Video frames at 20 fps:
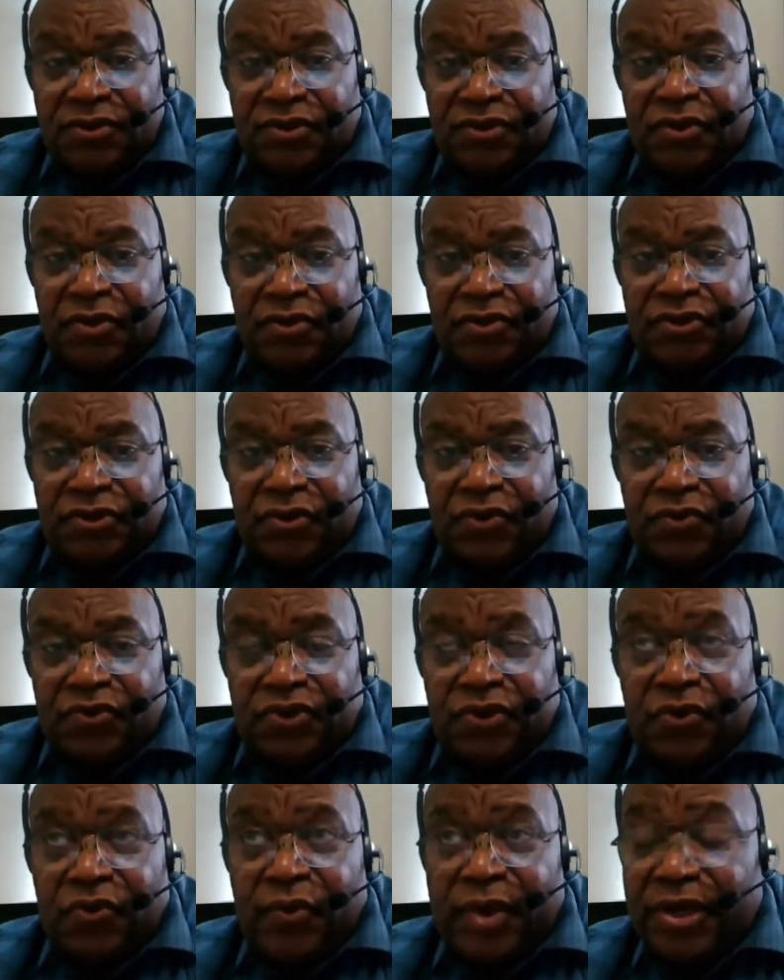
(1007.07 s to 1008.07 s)
So
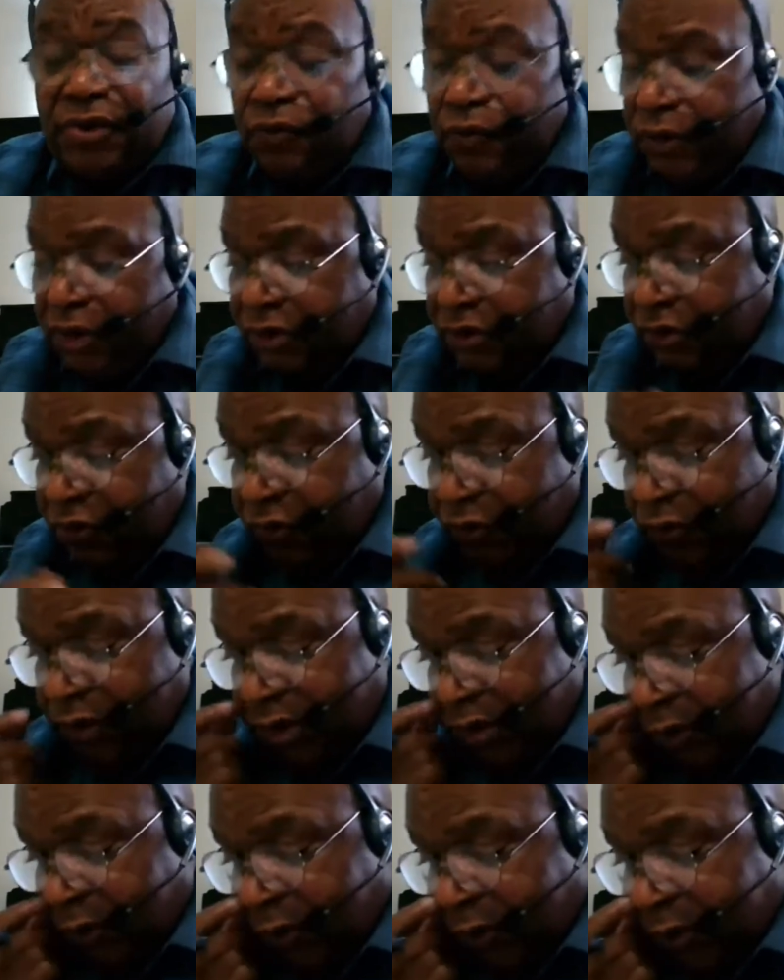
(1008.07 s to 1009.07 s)

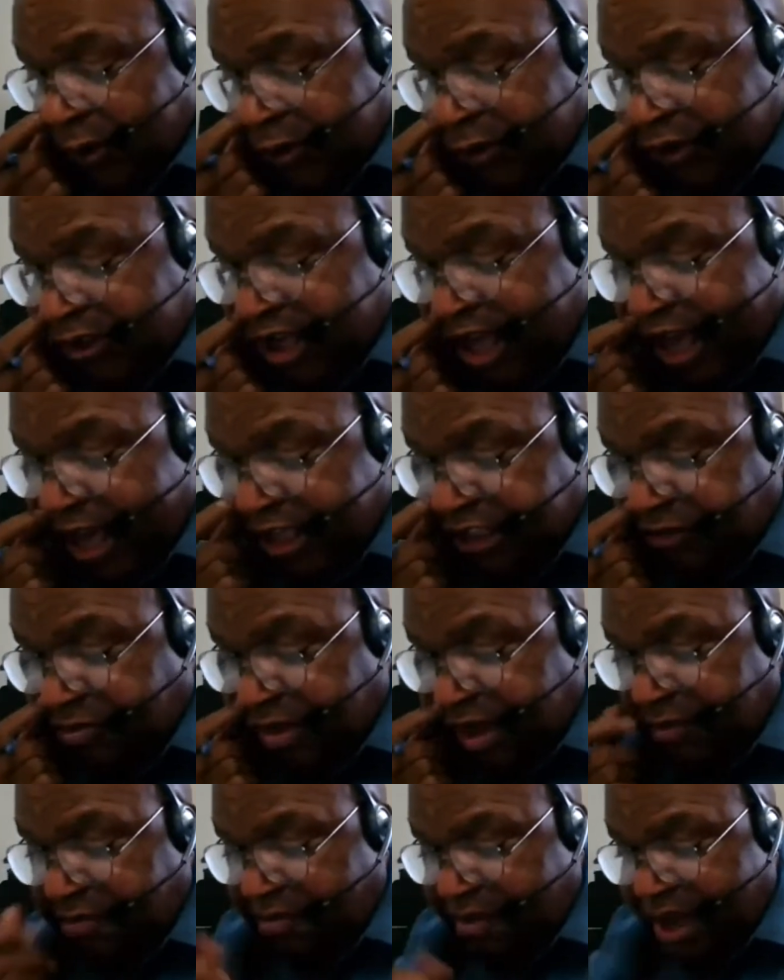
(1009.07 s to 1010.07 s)
when you criticize,
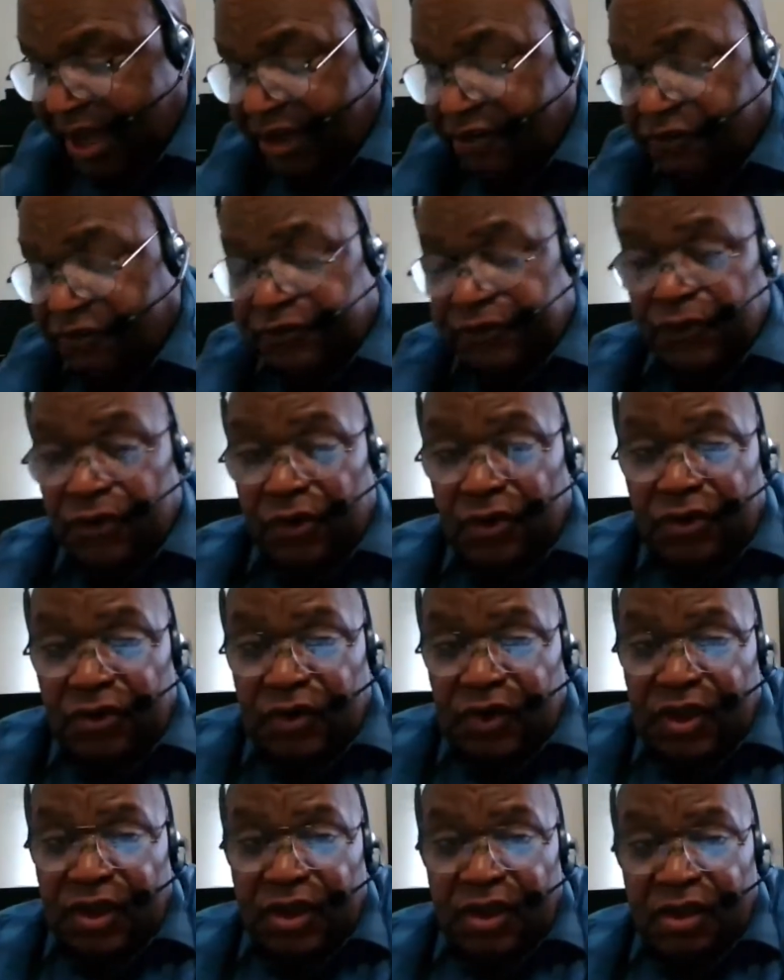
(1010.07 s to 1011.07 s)
be
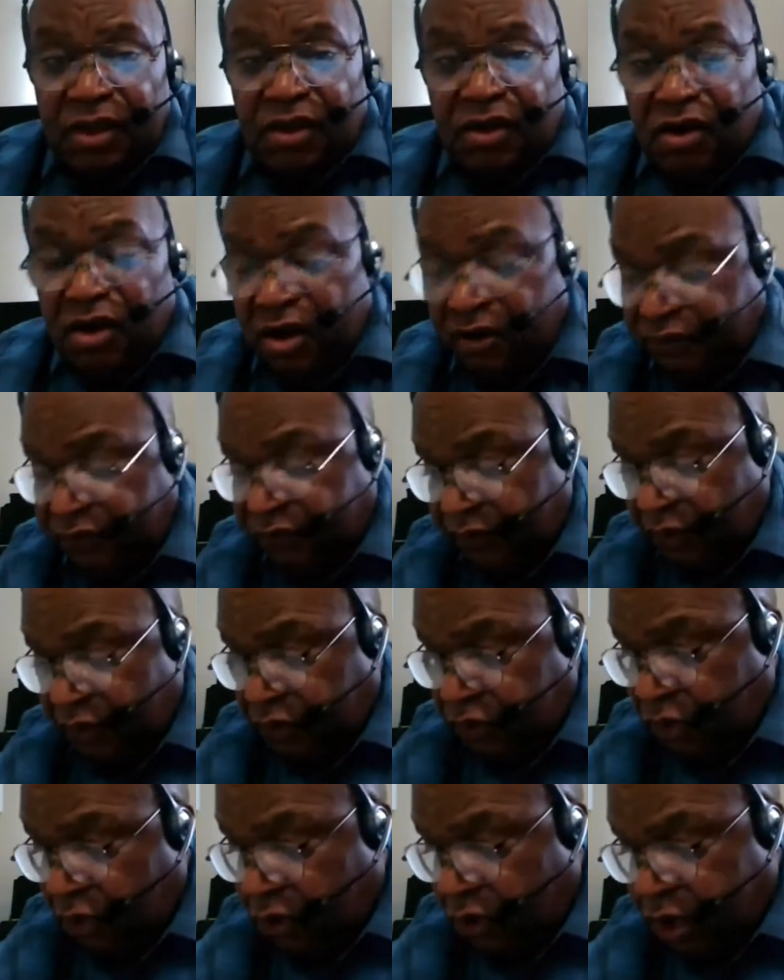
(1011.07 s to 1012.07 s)
mindful of
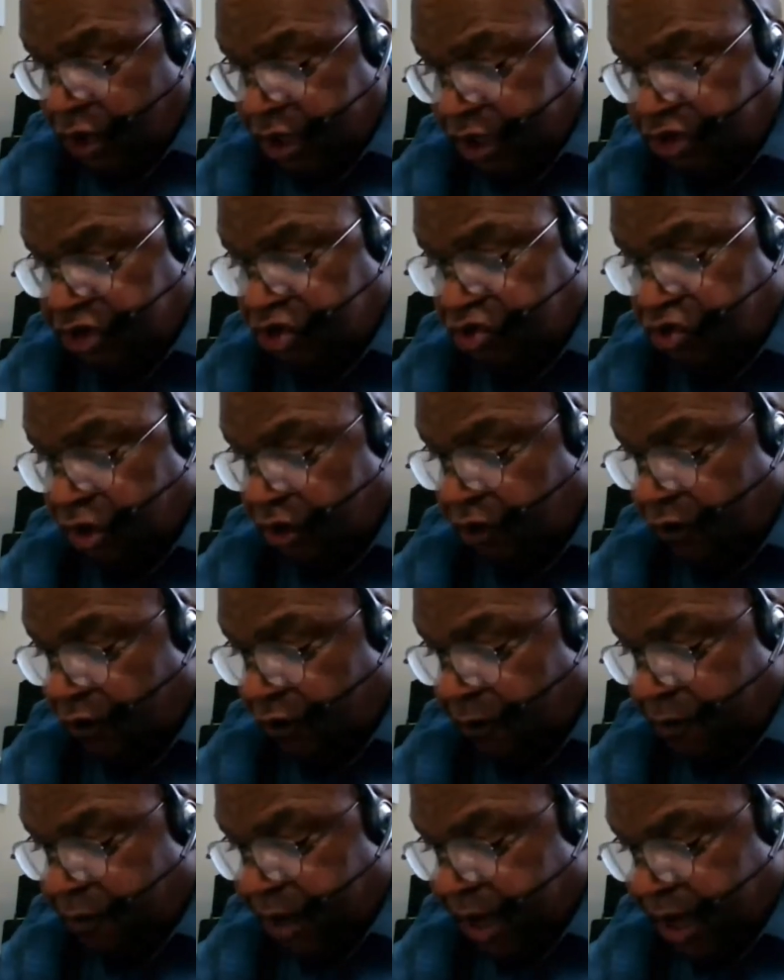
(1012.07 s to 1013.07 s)
your history,
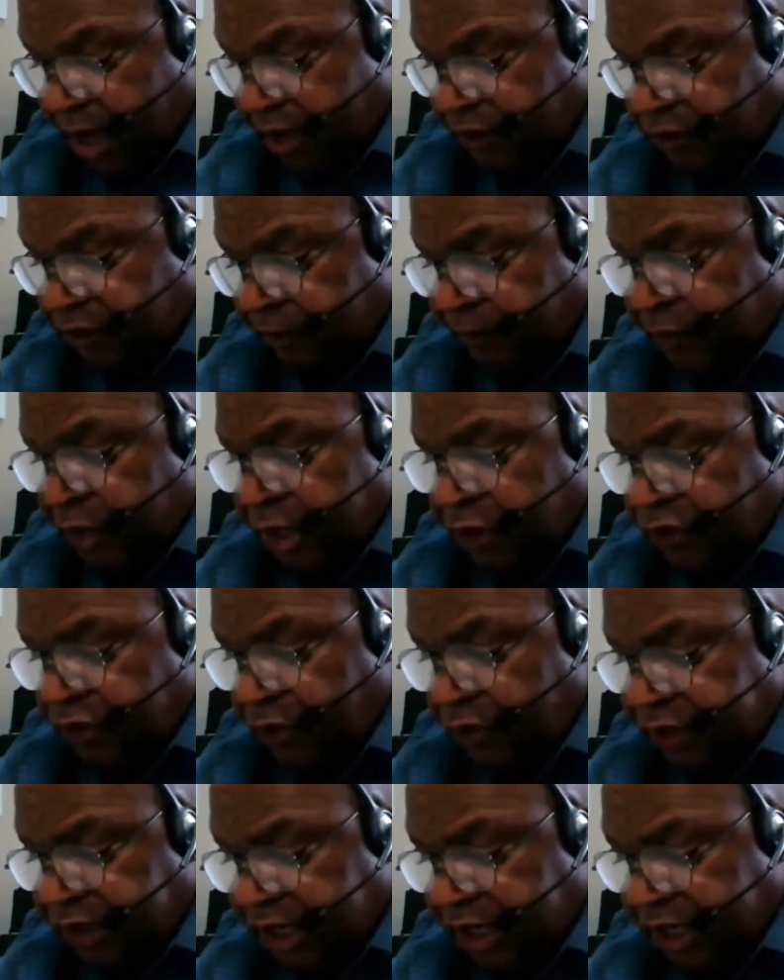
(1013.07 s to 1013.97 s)
your past. So